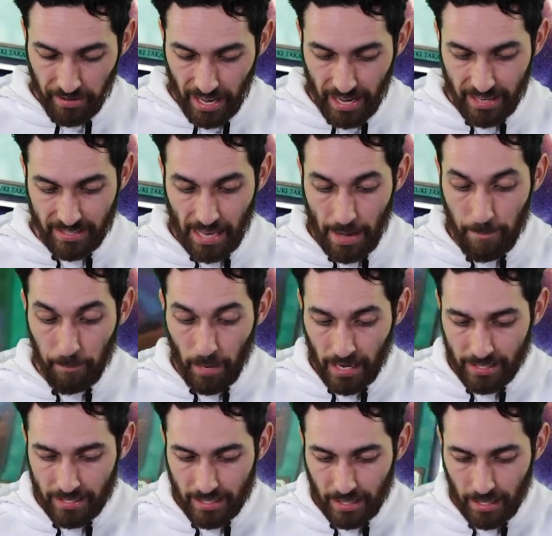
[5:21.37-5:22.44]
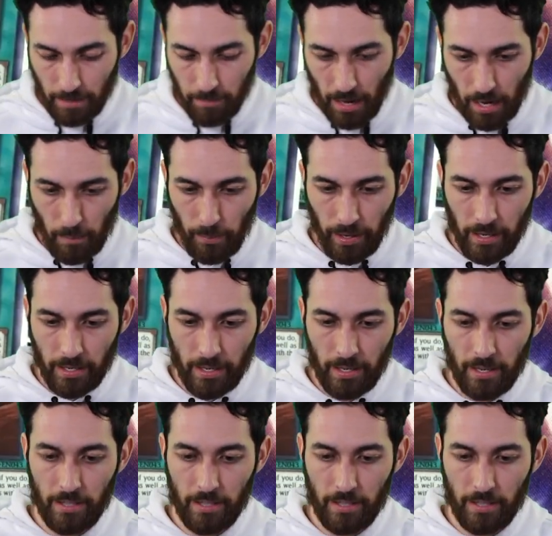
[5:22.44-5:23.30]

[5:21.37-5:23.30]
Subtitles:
and is a must in my opinion,